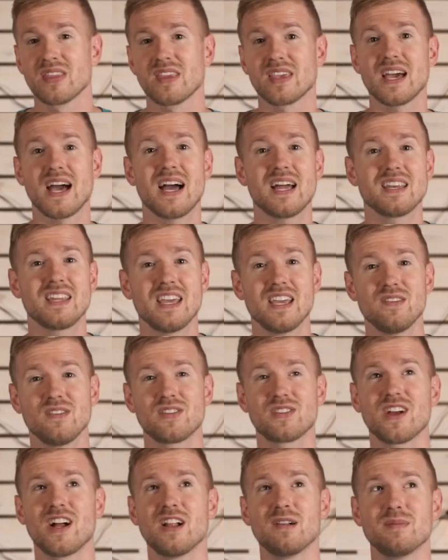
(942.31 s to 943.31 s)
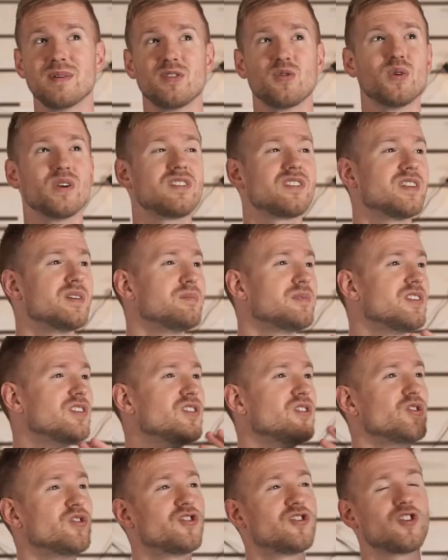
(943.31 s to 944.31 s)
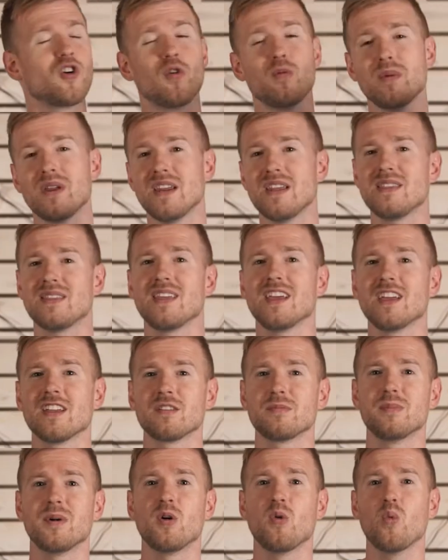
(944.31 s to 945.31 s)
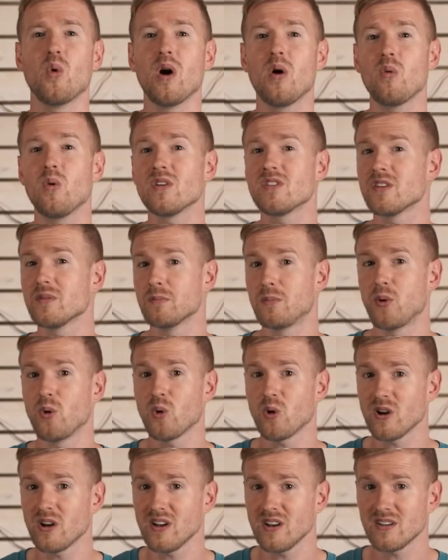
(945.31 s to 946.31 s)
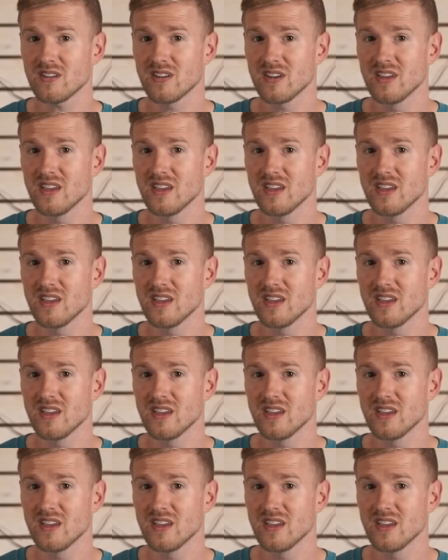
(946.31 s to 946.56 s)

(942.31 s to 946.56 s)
God gave Solomon wisdom to do so many things, but what was important